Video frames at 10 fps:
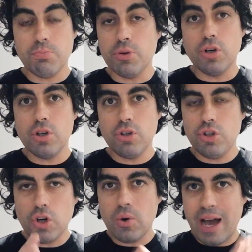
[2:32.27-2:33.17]
but
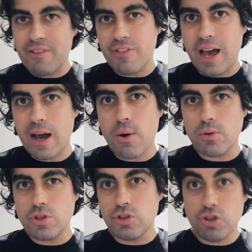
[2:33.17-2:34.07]
you don't have the
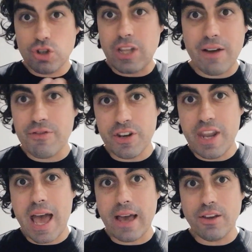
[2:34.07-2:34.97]
house, you just have the
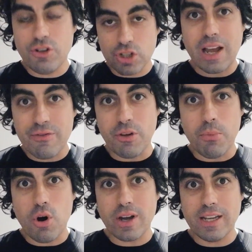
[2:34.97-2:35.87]
debt, you just have the
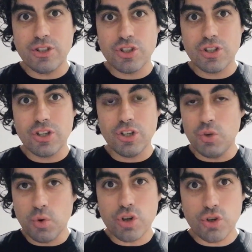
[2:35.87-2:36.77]
mortgage.
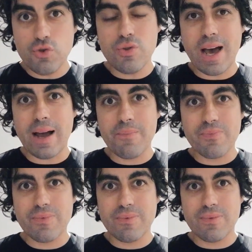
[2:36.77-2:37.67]
You wouldn't do that,
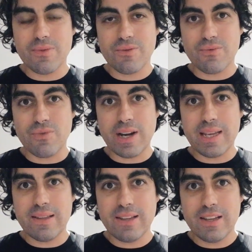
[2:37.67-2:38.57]

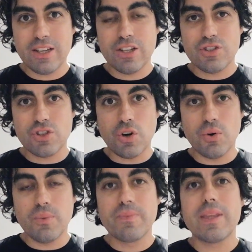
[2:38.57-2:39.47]
right?
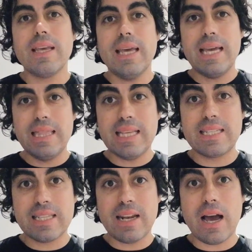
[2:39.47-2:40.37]
So in
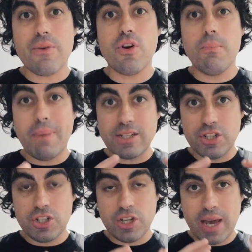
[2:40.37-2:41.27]
this scenario,
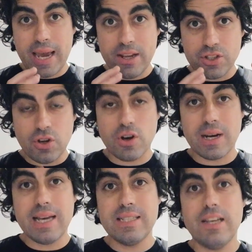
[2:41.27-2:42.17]
Manchester United as an
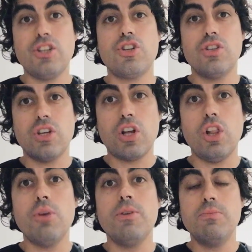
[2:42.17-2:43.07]
organisation, as a
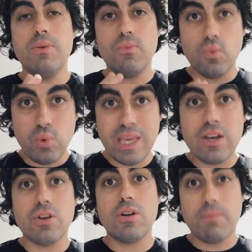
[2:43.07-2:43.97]
club, has been
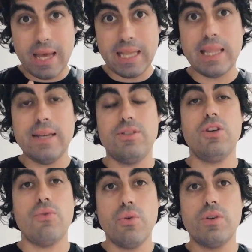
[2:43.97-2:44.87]
weakened by
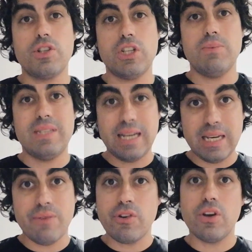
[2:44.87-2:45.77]
Glazer ownership
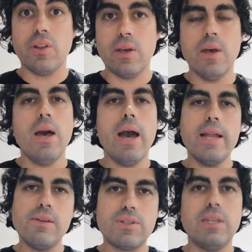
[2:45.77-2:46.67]
significantly.
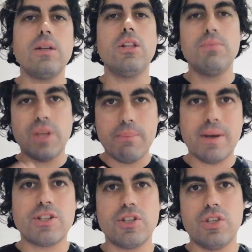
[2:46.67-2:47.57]
And you've seen clubs like
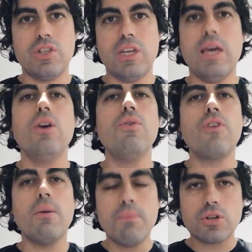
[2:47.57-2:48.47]
Manchester City, who've
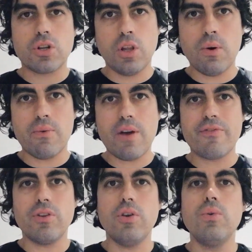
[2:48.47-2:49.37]
got much lower
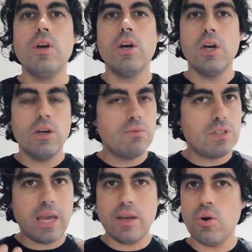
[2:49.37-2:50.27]
revenue,
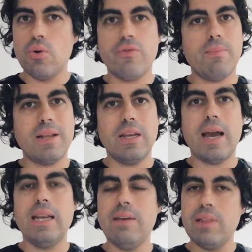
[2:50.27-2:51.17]
take over Man
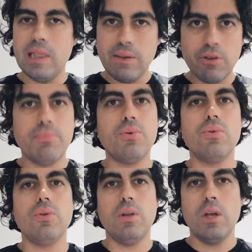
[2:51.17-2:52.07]
United. Even
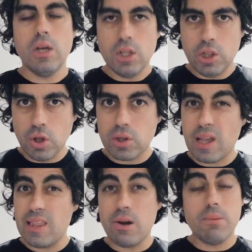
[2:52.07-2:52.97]
Liverpool look
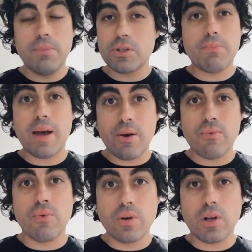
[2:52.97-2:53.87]
like they're a much better
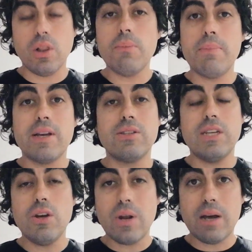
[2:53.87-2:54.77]
run club because
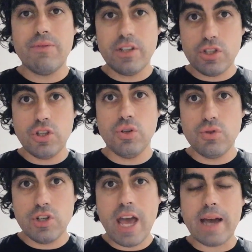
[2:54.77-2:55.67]
they don't have this
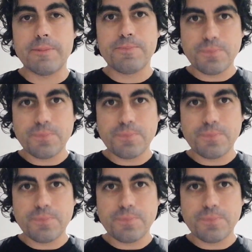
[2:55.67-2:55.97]
huge debt.